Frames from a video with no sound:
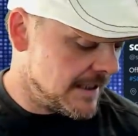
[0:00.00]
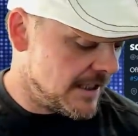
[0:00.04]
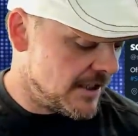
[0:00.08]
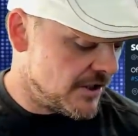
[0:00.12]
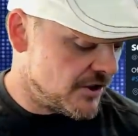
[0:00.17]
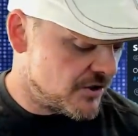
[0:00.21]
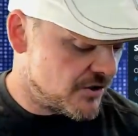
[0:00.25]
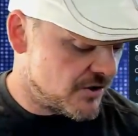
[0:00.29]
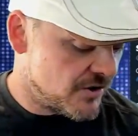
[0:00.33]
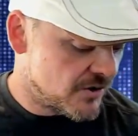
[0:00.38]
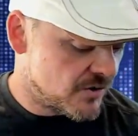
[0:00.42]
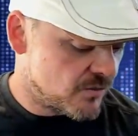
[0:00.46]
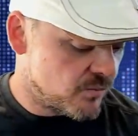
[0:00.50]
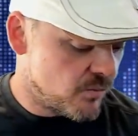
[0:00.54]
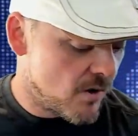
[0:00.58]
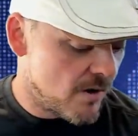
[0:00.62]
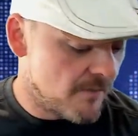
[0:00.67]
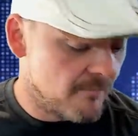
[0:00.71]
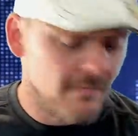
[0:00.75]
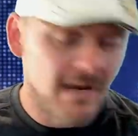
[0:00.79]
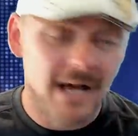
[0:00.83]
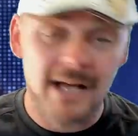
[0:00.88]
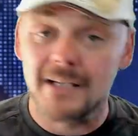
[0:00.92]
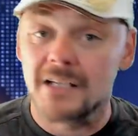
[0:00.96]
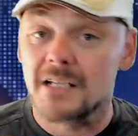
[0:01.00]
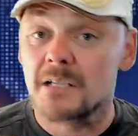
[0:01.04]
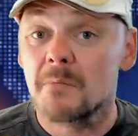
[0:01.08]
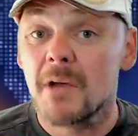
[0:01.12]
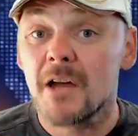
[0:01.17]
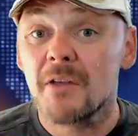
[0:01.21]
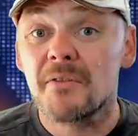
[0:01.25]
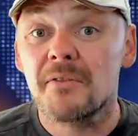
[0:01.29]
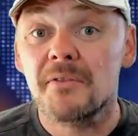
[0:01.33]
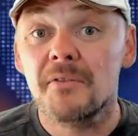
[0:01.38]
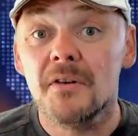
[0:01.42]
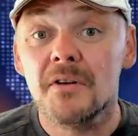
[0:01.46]
He's just one man. He's
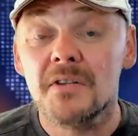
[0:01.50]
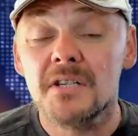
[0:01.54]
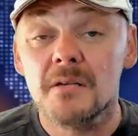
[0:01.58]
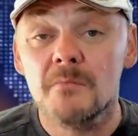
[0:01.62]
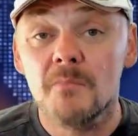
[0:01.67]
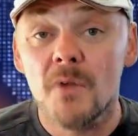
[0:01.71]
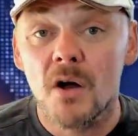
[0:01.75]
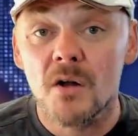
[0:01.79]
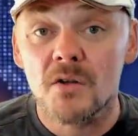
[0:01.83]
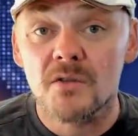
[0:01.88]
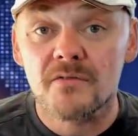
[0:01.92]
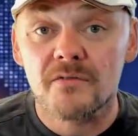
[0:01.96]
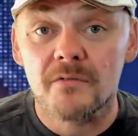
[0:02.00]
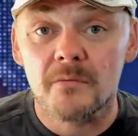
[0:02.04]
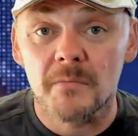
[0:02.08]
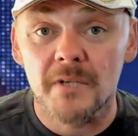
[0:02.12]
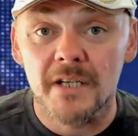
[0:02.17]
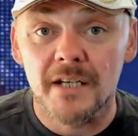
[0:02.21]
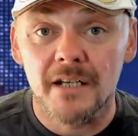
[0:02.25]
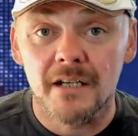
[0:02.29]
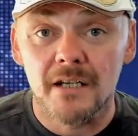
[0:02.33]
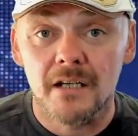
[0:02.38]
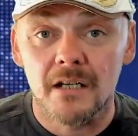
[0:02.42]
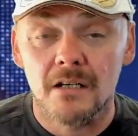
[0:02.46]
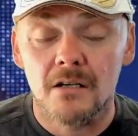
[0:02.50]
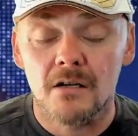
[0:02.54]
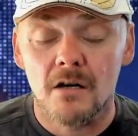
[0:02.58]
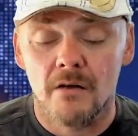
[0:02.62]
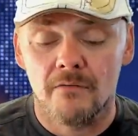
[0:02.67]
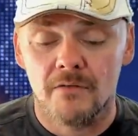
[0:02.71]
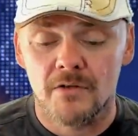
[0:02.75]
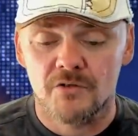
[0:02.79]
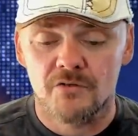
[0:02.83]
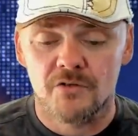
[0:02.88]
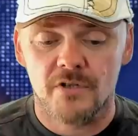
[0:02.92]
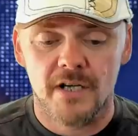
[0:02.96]
about 30 miles from me in
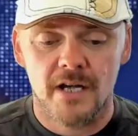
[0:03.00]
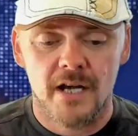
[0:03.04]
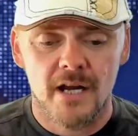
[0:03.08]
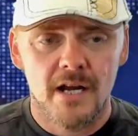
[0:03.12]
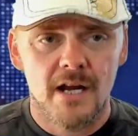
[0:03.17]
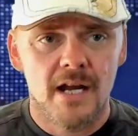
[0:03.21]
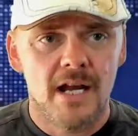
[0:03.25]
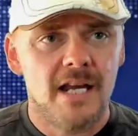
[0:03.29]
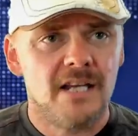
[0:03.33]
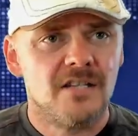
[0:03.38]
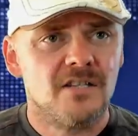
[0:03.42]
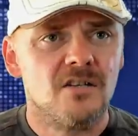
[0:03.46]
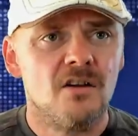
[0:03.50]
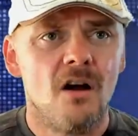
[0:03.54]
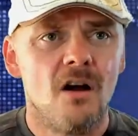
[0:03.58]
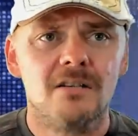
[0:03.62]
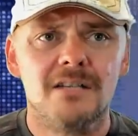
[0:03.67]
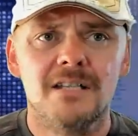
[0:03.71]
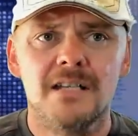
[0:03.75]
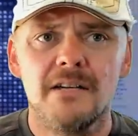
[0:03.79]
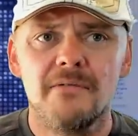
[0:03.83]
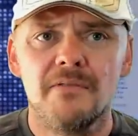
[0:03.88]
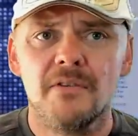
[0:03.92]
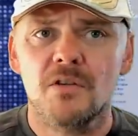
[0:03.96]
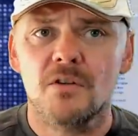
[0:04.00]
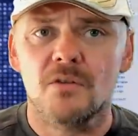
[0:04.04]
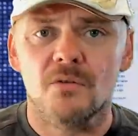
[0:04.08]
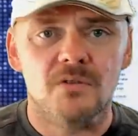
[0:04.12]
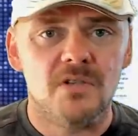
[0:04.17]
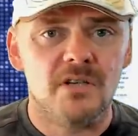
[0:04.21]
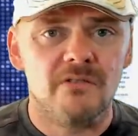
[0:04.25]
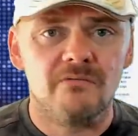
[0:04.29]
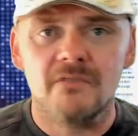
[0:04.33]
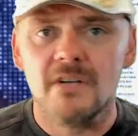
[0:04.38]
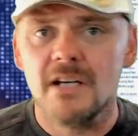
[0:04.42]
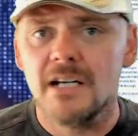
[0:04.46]
Coventry. It's not
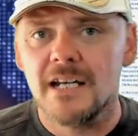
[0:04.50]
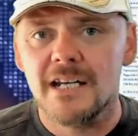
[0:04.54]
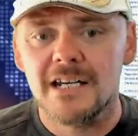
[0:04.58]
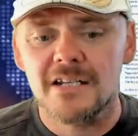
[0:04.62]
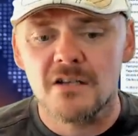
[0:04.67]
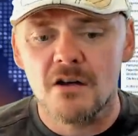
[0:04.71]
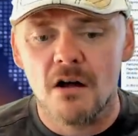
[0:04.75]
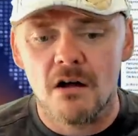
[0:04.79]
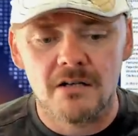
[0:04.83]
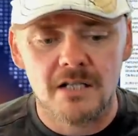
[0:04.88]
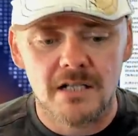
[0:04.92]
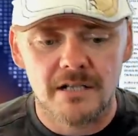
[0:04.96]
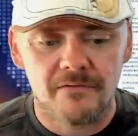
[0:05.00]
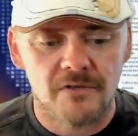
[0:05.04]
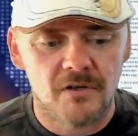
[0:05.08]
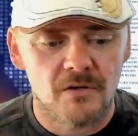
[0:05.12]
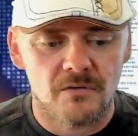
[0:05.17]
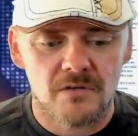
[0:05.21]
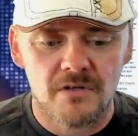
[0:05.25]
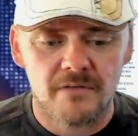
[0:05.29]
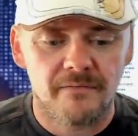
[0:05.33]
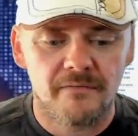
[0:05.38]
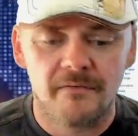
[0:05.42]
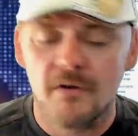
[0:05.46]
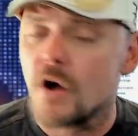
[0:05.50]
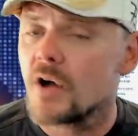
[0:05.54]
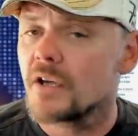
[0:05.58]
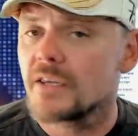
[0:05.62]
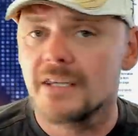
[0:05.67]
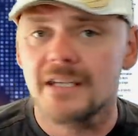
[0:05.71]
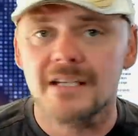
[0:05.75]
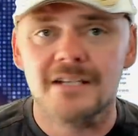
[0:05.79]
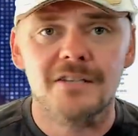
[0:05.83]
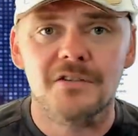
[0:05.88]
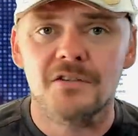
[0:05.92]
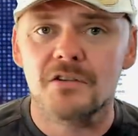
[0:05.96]
difficult. It really is not difficult to find
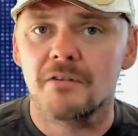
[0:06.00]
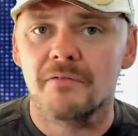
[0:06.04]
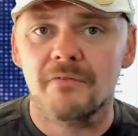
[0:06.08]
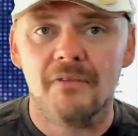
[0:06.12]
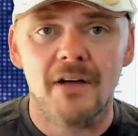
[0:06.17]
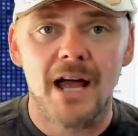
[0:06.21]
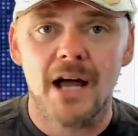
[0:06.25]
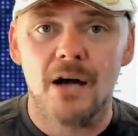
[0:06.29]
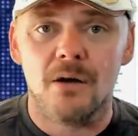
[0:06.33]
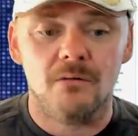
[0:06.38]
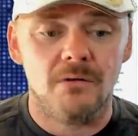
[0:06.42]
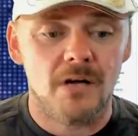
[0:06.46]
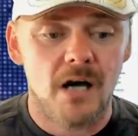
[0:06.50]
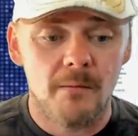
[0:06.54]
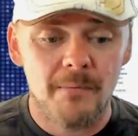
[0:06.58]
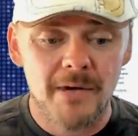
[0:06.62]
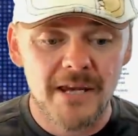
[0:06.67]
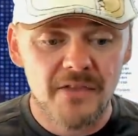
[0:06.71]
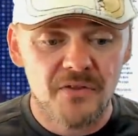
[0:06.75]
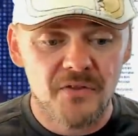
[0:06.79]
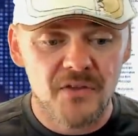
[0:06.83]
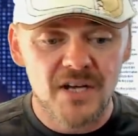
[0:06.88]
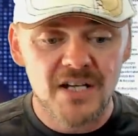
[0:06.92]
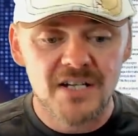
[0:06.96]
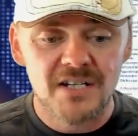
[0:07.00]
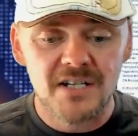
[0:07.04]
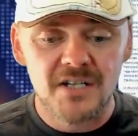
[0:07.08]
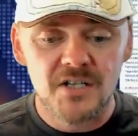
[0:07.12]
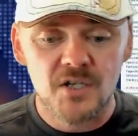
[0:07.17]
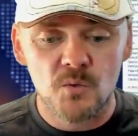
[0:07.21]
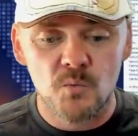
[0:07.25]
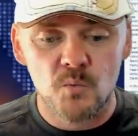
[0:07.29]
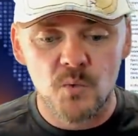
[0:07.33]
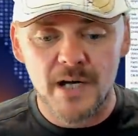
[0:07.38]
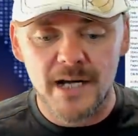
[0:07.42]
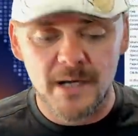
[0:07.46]
this stuff out. I mean, this is
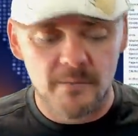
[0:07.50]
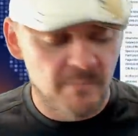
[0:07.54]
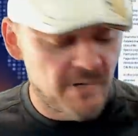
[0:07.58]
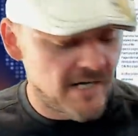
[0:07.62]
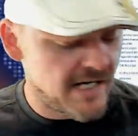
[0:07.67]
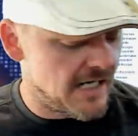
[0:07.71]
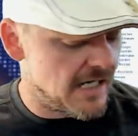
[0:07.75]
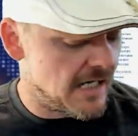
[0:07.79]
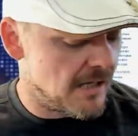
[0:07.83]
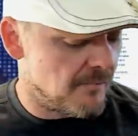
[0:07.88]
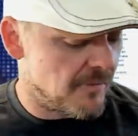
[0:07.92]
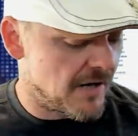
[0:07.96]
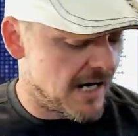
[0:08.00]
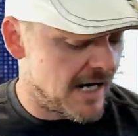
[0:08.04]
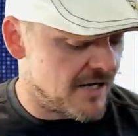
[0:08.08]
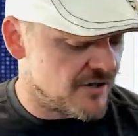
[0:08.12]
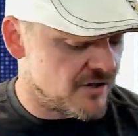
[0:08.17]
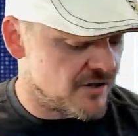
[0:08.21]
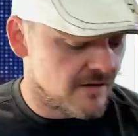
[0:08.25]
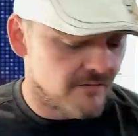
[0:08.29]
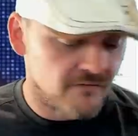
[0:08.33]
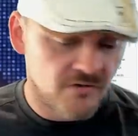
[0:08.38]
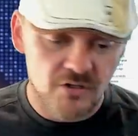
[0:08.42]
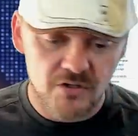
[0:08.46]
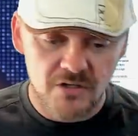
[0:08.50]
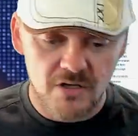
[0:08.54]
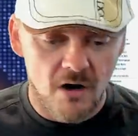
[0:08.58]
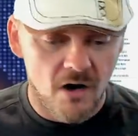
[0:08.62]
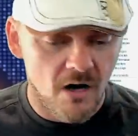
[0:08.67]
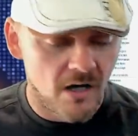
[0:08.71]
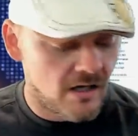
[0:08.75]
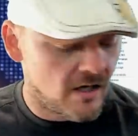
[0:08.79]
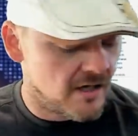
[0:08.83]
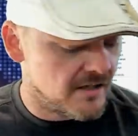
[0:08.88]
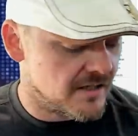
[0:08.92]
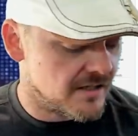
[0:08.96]
the Wikipedia page, just
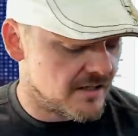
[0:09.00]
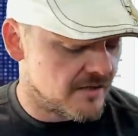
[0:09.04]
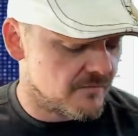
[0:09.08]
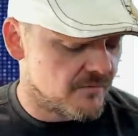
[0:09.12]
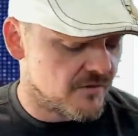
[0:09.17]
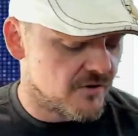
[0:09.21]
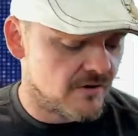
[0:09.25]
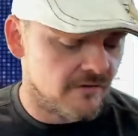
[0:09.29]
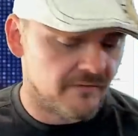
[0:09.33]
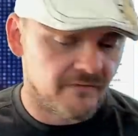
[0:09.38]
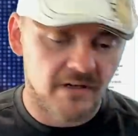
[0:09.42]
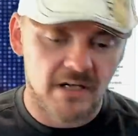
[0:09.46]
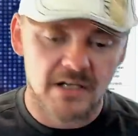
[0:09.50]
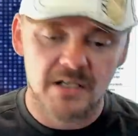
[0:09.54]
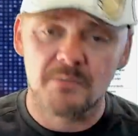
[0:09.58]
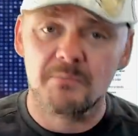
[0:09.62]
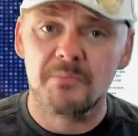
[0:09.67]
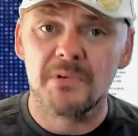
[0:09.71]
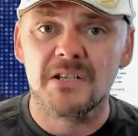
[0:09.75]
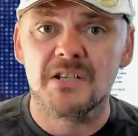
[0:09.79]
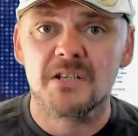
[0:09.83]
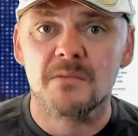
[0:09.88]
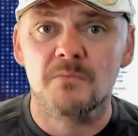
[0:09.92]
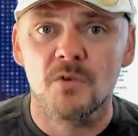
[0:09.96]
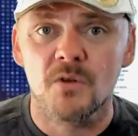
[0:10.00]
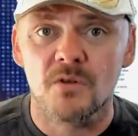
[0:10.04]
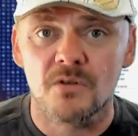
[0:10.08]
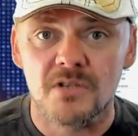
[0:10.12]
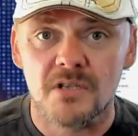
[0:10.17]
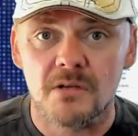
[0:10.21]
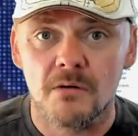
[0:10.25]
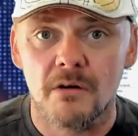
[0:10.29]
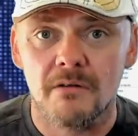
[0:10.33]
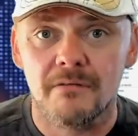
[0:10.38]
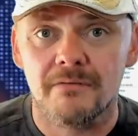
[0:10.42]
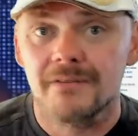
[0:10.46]
highlighted some stuff there. It's a bit small,
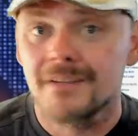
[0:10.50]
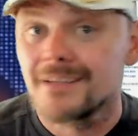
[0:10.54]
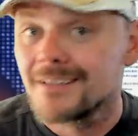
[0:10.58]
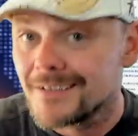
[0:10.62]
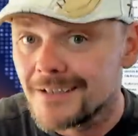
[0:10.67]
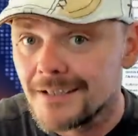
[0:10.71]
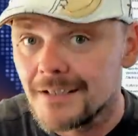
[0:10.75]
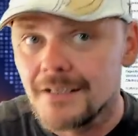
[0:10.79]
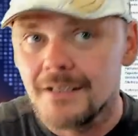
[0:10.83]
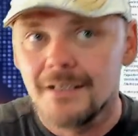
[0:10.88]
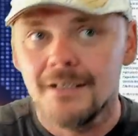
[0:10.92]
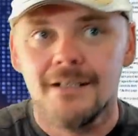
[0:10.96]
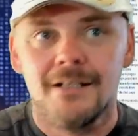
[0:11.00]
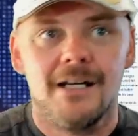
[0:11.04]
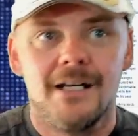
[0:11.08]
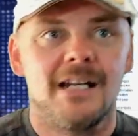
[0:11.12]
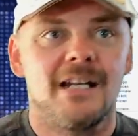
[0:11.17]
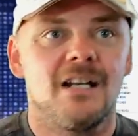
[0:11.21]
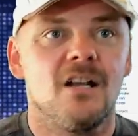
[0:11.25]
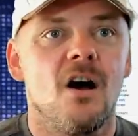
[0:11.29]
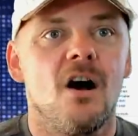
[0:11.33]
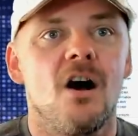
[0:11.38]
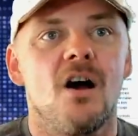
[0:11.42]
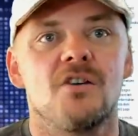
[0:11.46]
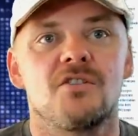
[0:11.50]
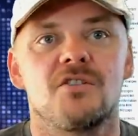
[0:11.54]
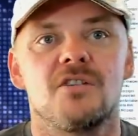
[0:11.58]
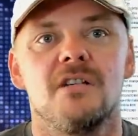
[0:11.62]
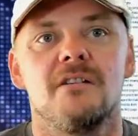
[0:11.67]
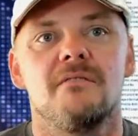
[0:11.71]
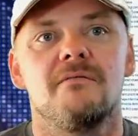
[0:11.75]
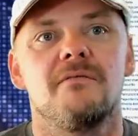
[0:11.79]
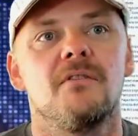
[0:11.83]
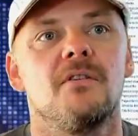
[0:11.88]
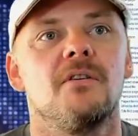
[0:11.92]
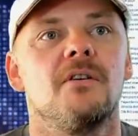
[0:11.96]
so I've enlarged
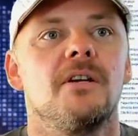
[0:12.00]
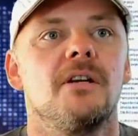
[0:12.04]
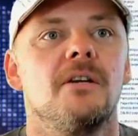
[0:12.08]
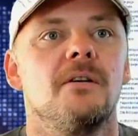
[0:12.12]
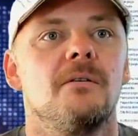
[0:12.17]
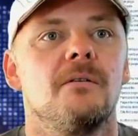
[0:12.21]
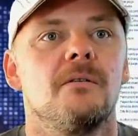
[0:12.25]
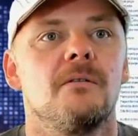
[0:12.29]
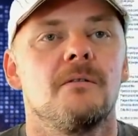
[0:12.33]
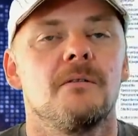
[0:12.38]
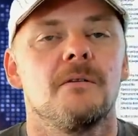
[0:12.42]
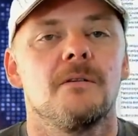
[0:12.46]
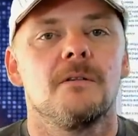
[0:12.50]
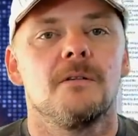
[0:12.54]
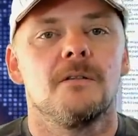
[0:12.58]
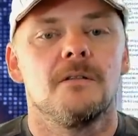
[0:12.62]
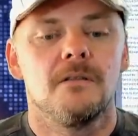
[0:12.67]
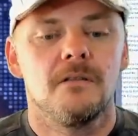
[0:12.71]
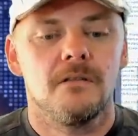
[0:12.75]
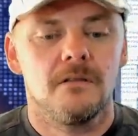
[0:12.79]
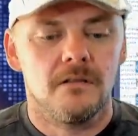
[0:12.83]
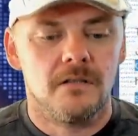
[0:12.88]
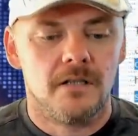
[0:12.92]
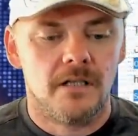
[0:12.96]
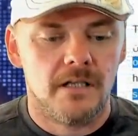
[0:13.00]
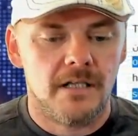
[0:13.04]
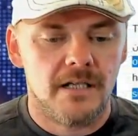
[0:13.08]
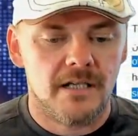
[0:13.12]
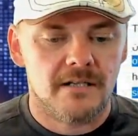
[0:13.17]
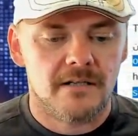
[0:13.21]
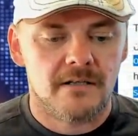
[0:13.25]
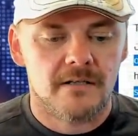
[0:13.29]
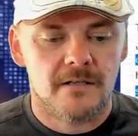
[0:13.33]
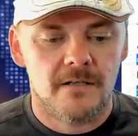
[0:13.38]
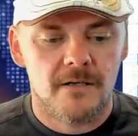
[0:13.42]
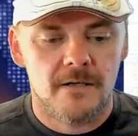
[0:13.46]
it for you. Look at
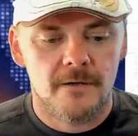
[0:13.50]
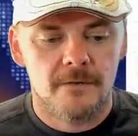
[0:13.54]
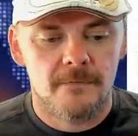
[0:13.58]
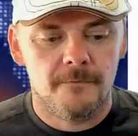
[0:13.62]
this.